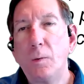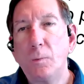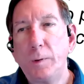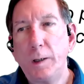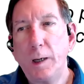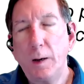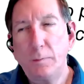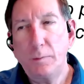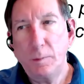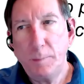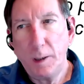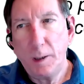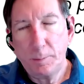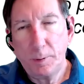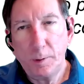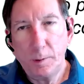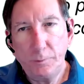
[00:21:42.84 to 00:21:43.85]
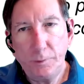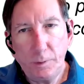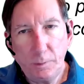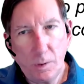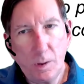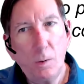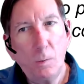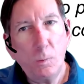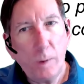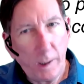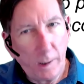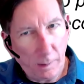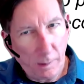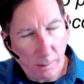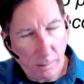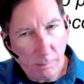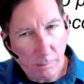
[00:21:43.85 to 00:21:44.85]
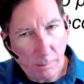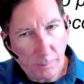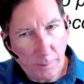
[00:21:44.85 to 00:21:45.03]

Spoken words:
We have to make Purview aware